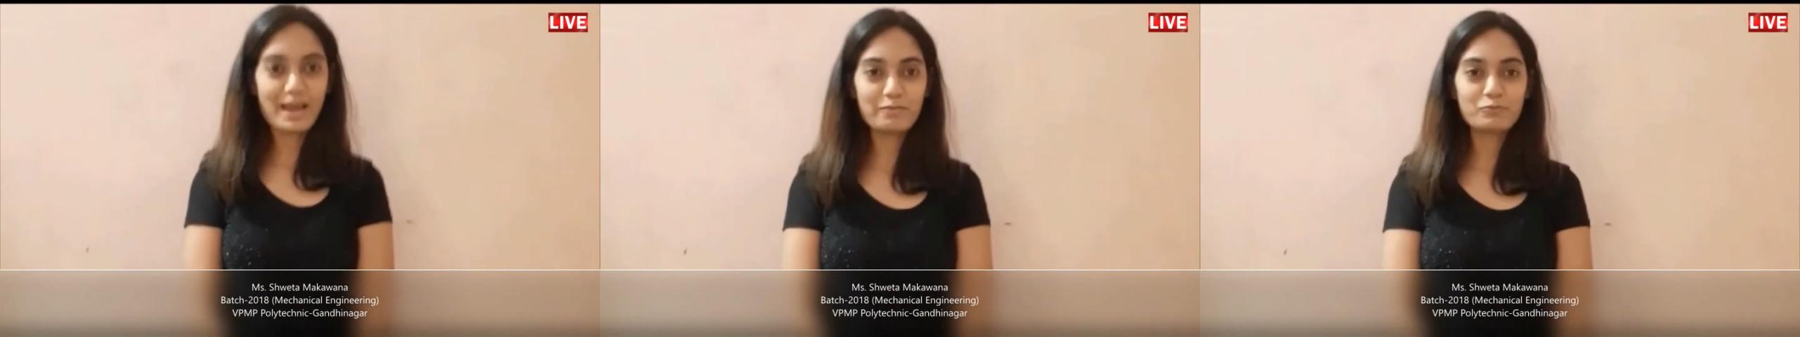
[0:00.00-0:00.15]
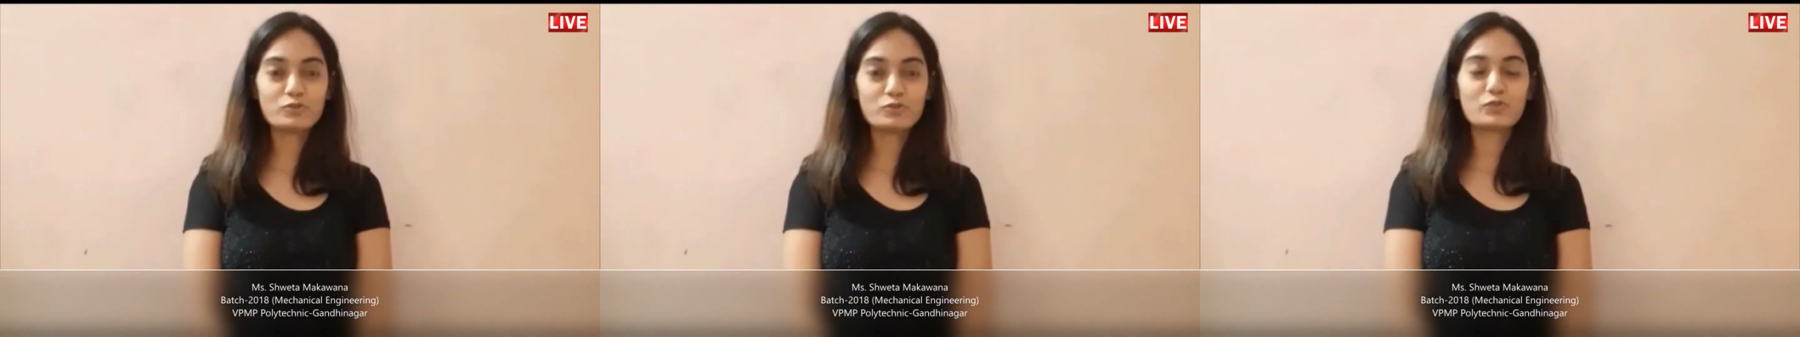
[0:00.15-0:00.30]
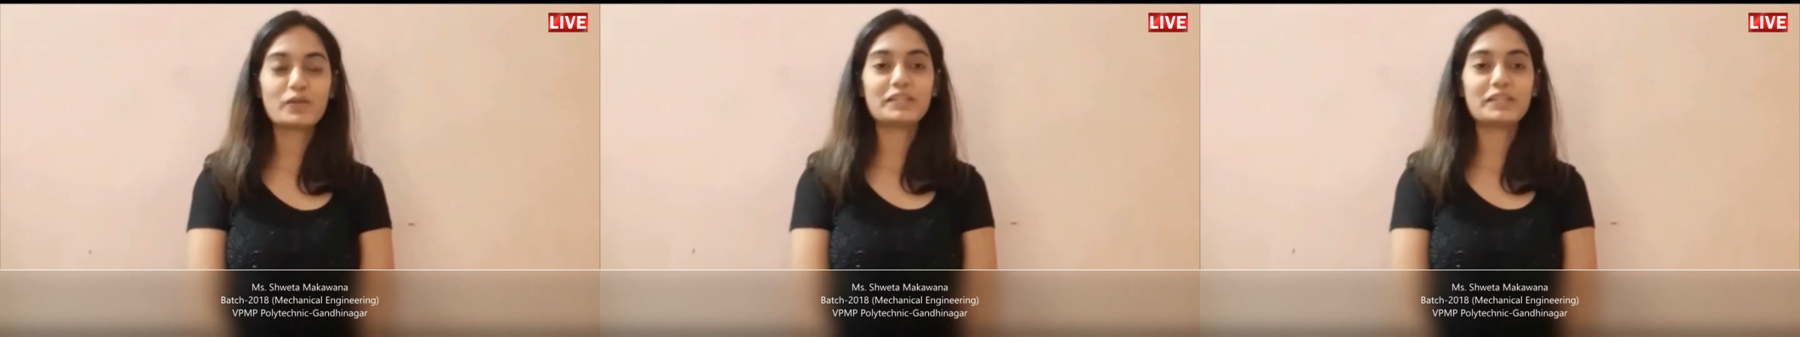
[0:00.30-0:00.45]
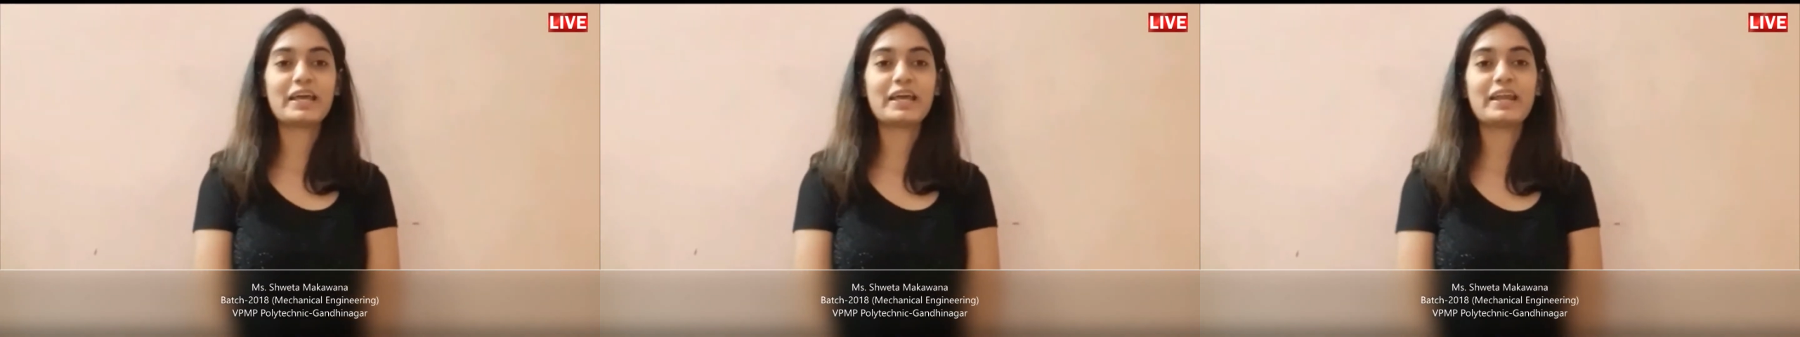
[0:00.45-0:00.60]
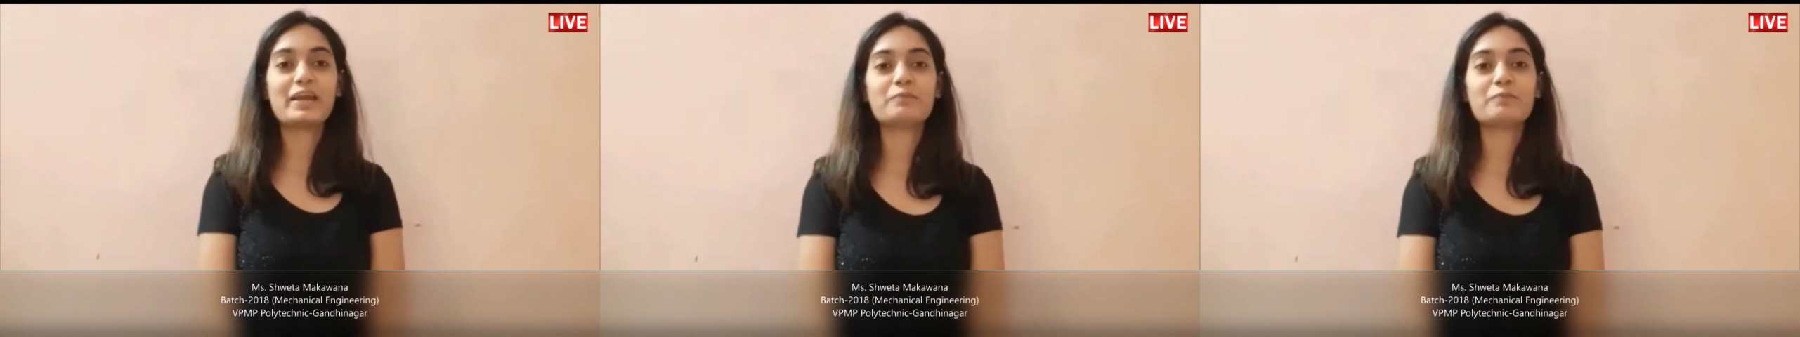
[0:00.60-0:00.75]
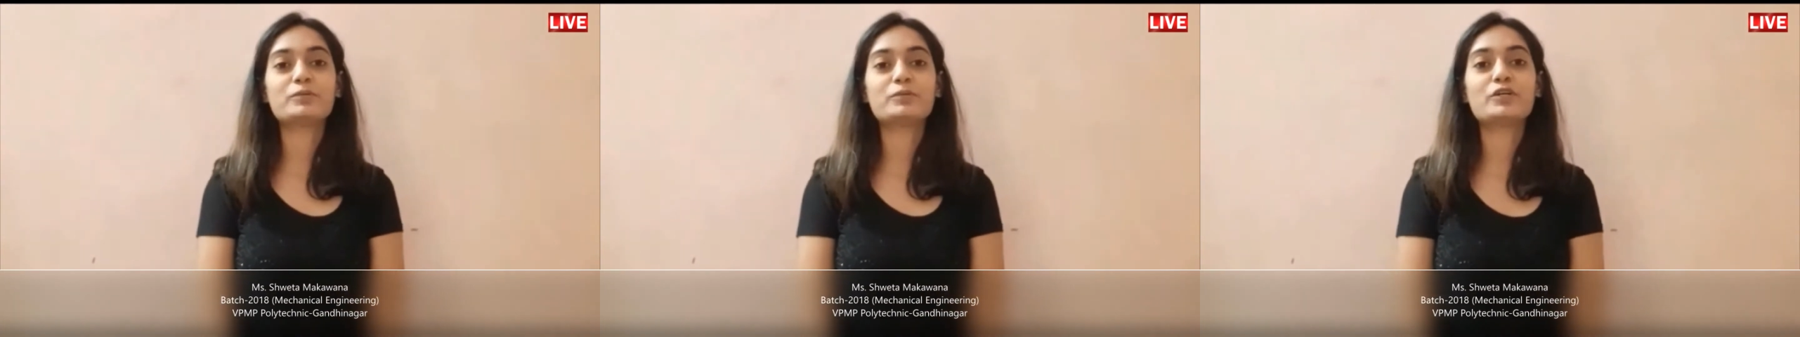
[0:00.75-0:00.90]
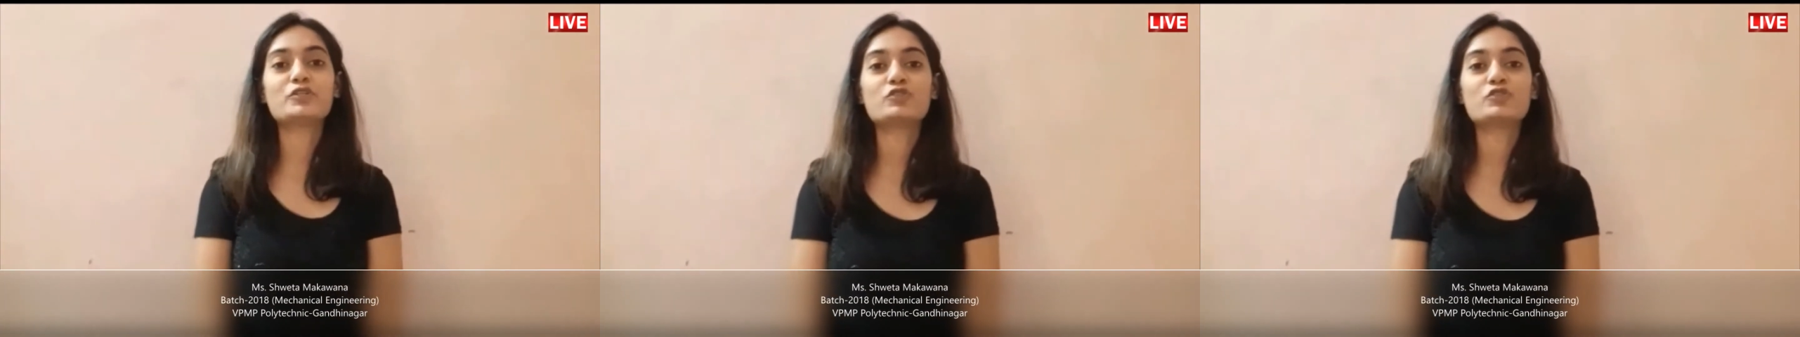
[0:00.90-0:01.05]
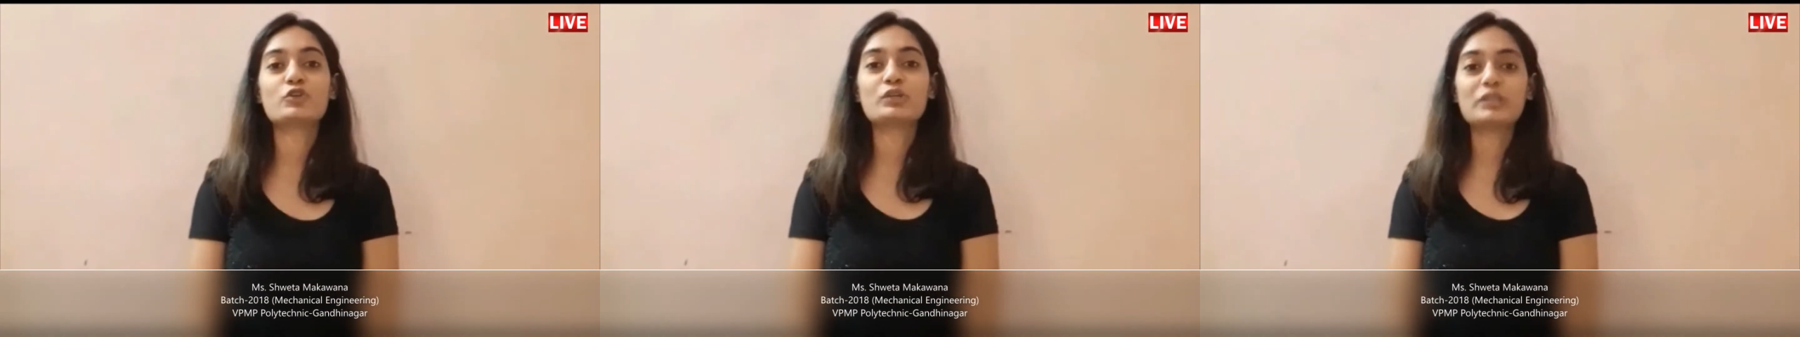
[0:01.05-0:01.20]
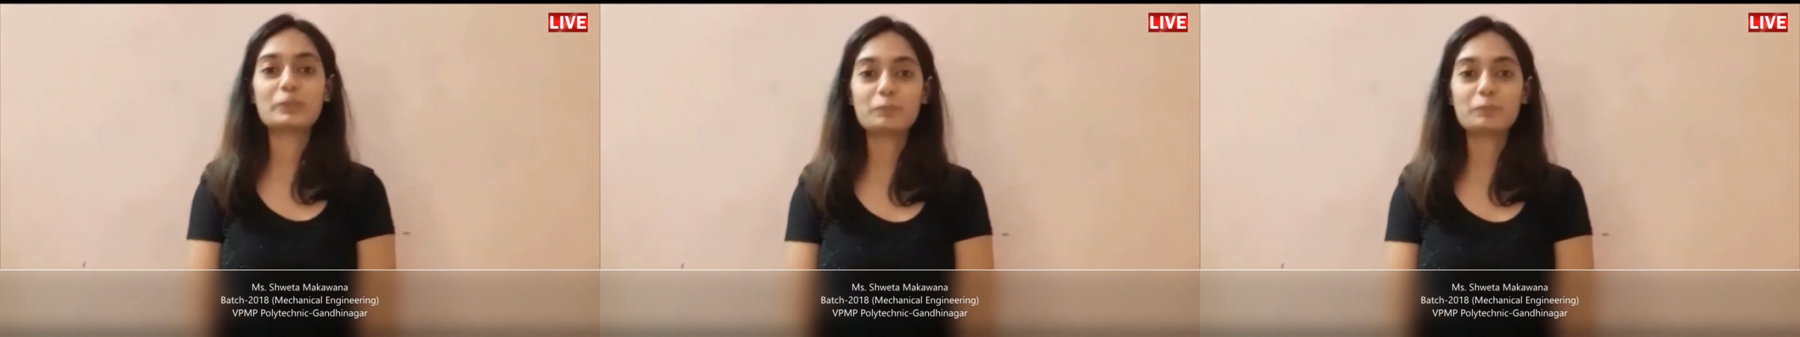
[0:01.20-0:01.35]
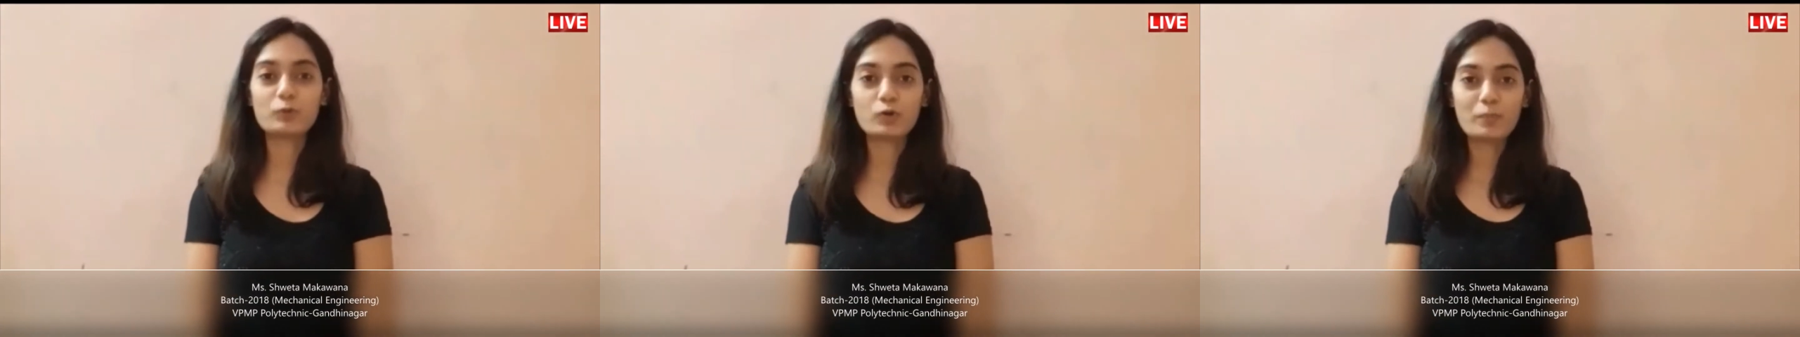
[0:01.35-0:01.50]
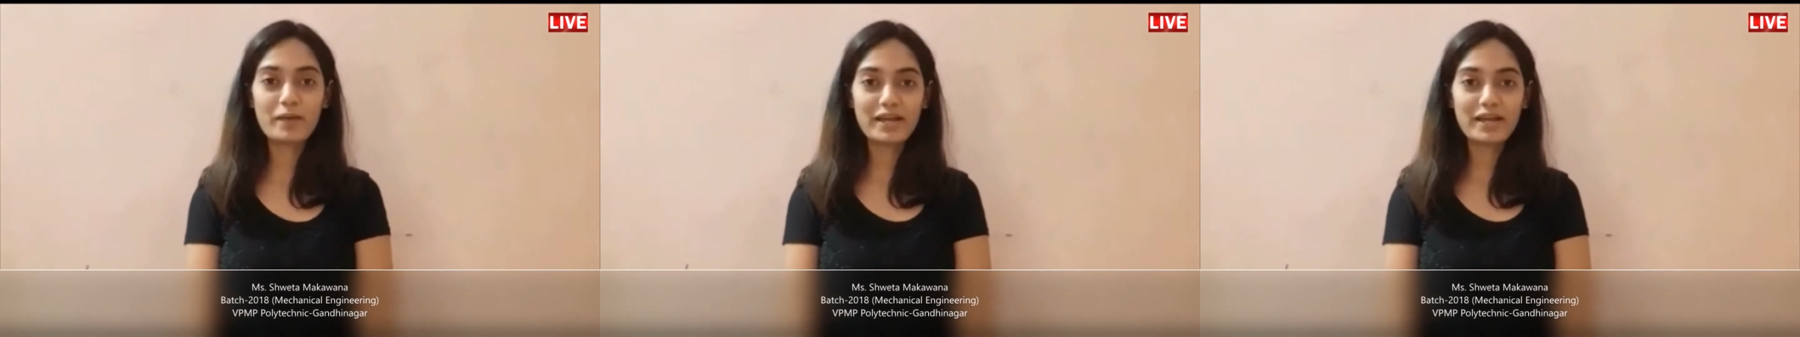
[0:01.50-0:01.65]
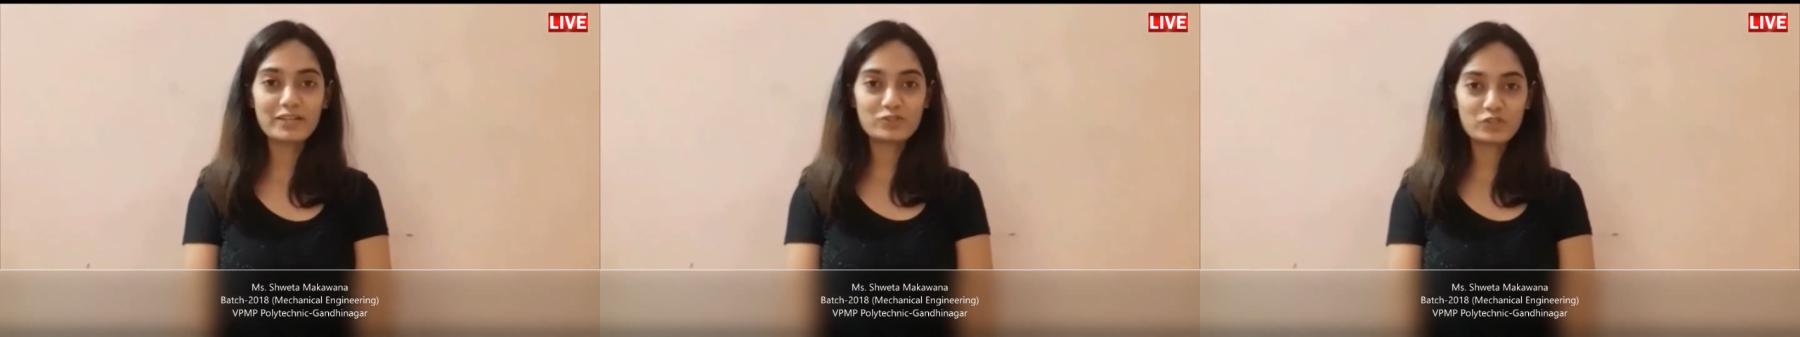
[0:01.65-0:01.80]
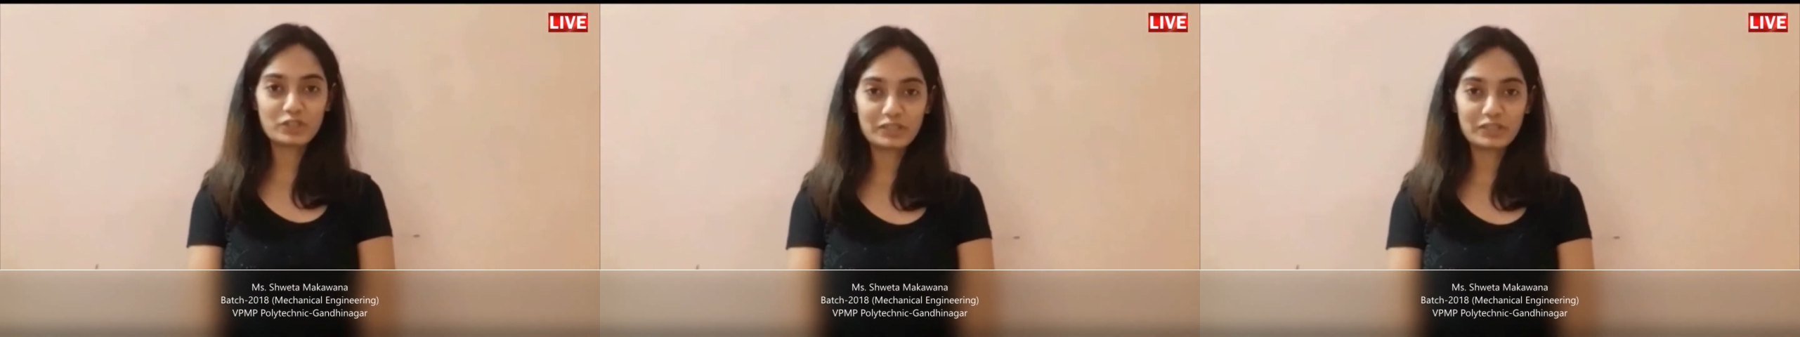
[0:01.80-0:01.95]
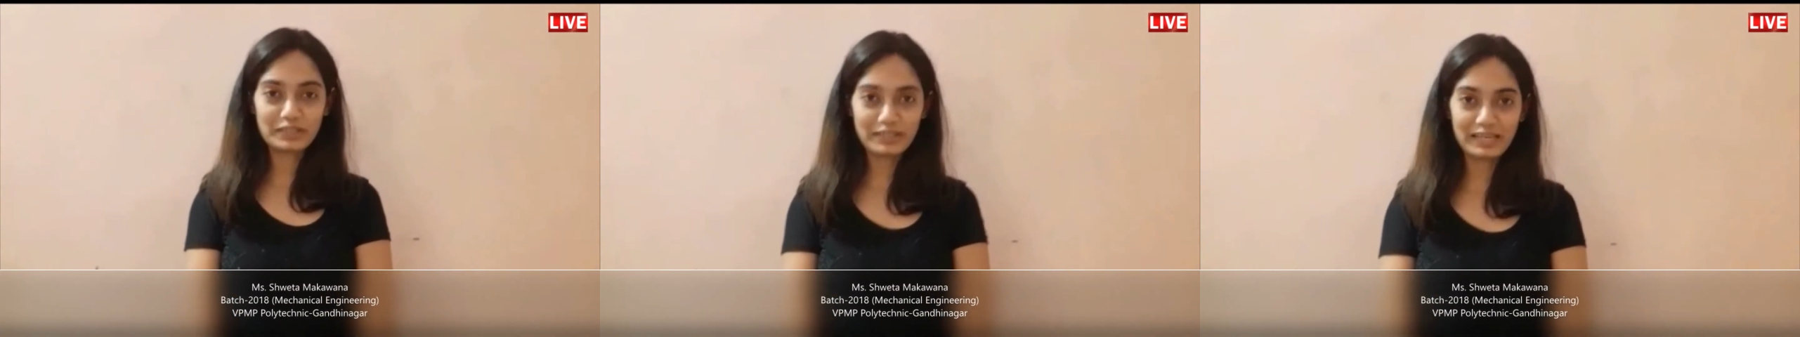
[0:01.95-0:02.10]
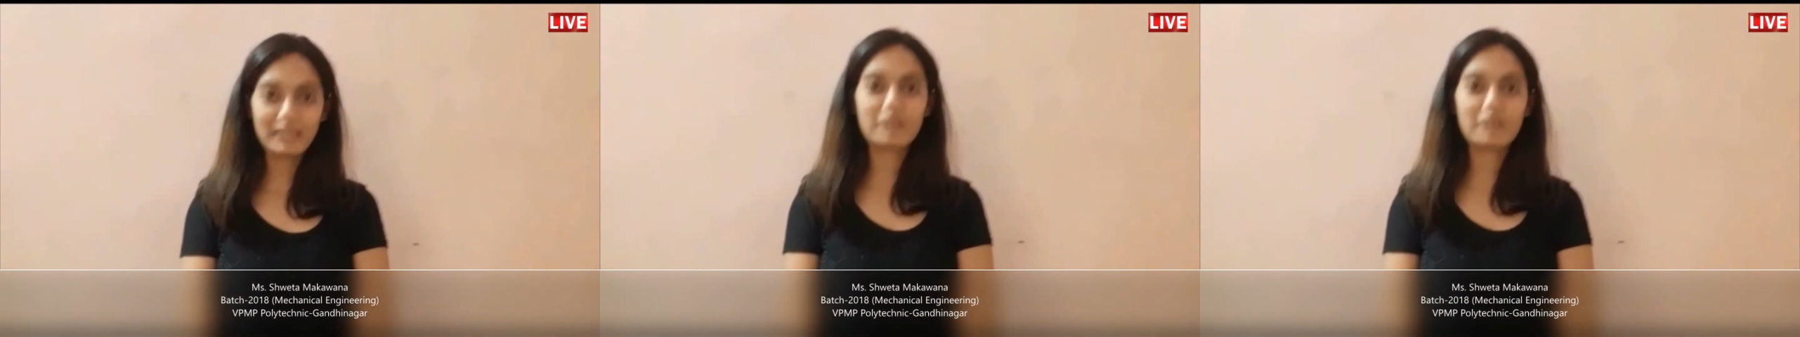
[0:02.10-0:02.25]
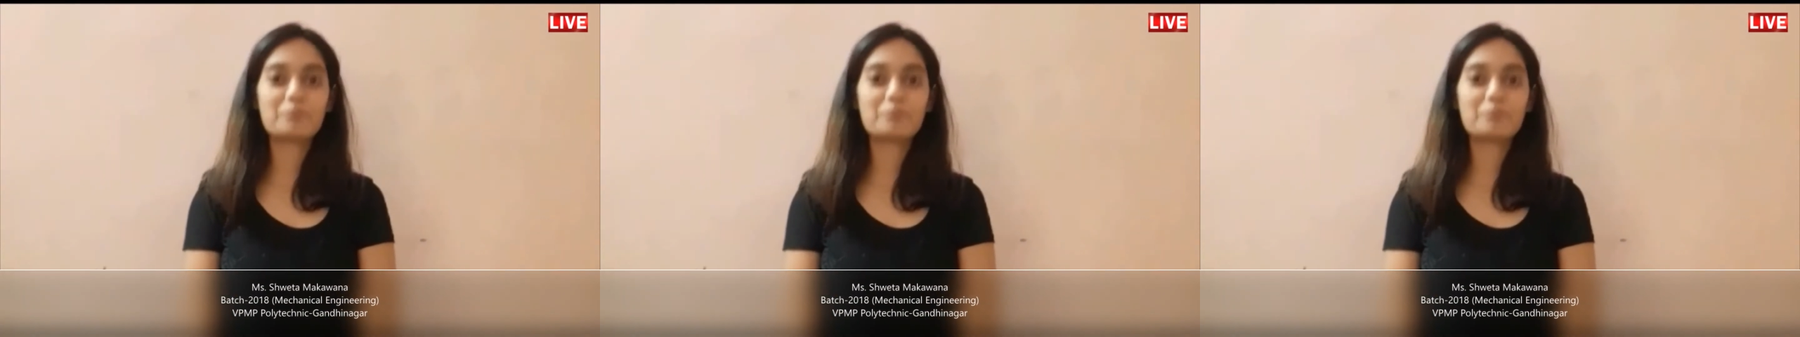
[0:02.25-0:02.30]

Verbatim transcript: I'm Shweta and I'm pursuing Diploma Engineering